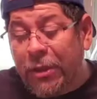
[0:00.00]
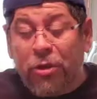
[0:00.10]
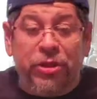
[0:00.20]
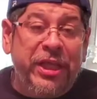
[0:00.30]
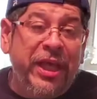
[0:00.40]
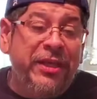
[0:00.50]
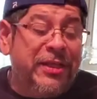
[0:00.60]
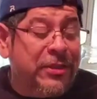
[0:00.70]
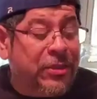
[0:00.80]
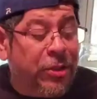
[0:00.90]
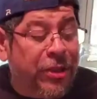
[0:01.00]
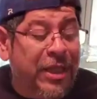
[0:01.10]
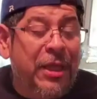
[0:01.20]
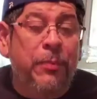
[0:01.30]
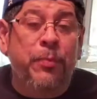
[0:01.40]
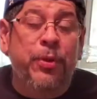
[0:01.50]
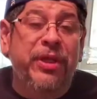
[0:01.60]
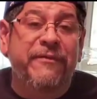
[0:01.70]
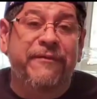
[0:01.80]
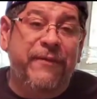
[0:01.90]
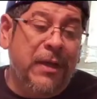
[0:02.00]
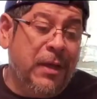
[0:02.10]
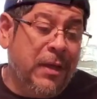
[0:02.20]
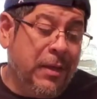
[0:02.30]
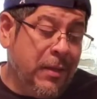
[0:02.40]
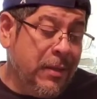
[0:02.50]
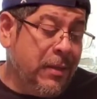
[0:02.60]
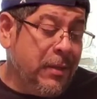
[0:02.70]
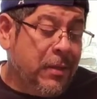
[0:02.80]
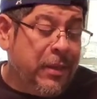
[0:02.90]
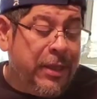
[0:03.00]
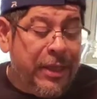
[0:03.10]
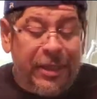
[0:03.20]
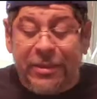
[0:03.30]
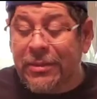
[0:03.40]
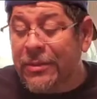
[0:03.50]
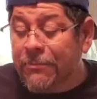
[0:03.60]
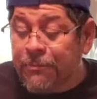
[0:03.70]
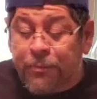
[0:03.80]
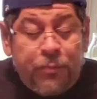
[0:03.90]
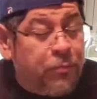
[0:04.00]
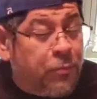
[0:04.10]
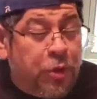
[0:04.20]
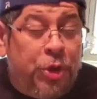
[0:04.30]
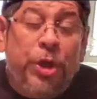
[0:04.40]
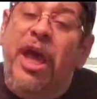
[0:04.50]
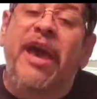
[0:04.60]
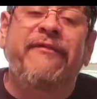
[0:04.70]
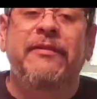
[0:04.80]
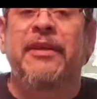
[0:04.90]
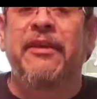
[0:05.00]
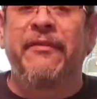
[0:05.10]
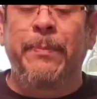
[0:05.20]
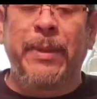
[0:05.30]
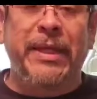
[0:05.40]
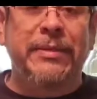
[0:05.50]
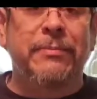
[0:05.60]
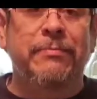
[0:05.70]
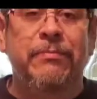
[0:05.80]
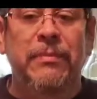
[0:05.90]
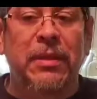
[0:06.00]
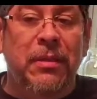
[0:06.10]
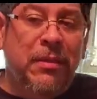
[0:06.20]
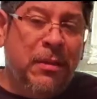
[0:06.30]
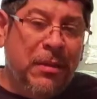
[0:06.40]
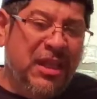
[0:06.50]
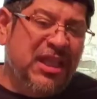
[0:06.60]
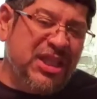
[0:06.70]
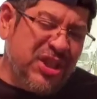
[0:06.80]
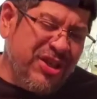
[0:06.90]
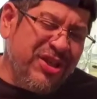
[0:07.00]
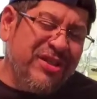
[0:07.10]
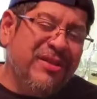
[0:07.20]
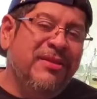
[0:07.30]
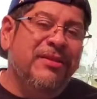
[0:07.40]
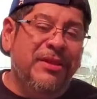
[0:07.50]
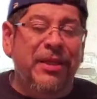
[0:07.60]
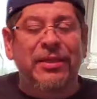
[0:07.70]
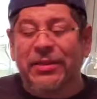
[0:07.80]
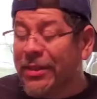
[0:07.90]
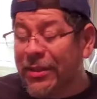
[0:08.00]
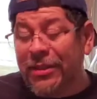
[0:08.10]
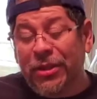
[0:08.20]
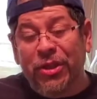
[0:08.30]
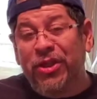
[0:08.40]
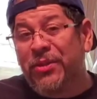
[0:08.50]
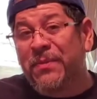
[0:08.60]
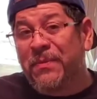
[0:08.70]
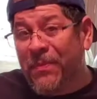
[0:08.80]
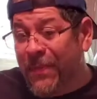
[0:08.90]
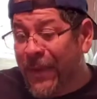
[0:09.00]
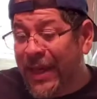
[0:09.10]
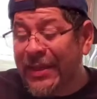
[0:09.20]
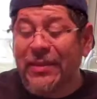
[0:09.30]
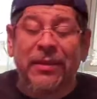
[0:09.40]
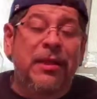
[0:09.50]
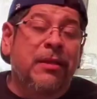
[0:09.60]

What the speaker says: containers so they can breed eggs. You don't have to have a plant. It is good, yes, it is good, but